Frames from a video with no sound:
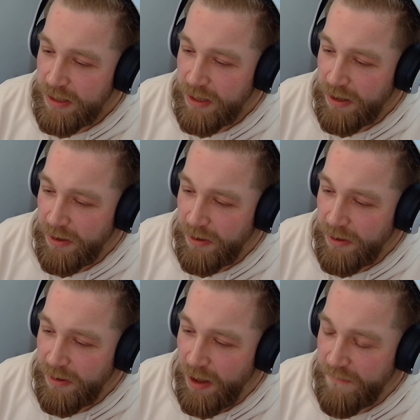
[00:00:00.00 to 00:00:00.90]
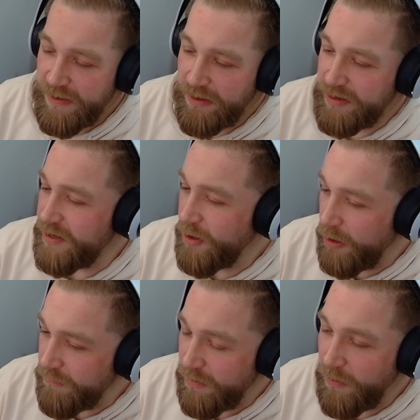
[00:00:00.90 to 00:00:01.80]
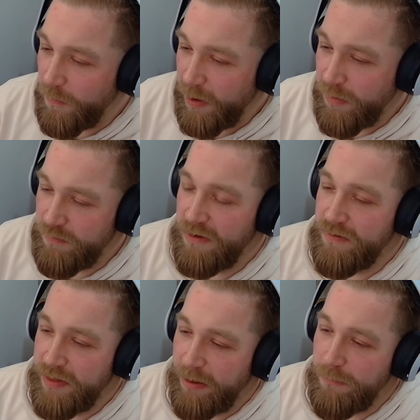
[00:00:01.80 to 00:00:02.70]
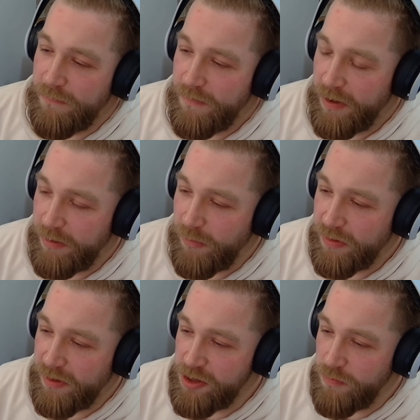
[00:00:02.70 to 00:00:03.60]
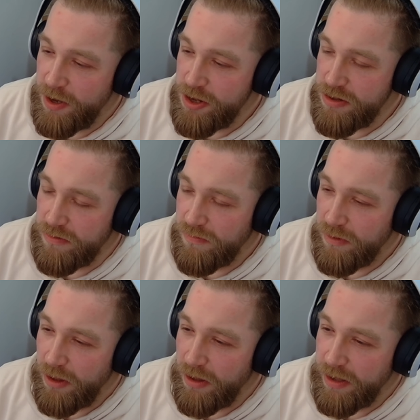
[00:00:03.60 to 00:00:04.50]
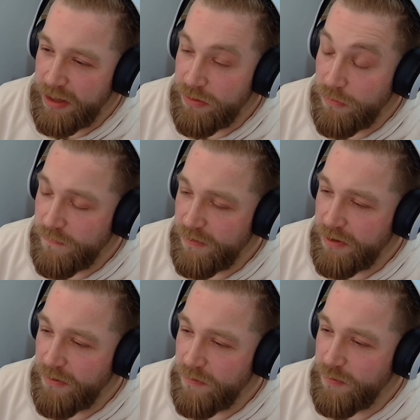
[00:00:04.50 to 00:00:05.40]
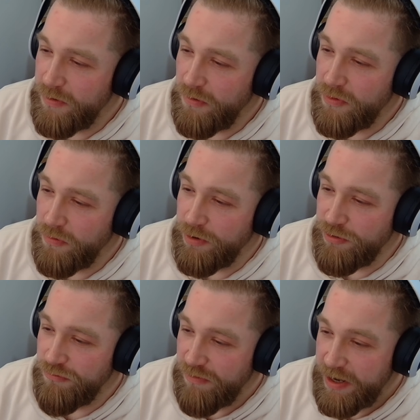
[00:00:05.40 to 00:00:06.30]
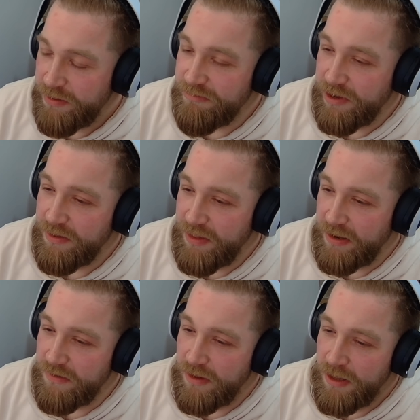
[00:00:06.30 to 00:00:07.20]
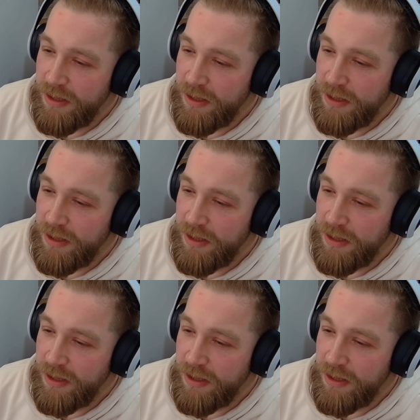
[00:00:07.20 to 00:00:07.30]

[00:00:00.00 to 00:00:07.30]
I think I did cover a lot about my mother's health and my situation in those videos, but not to a greater extent.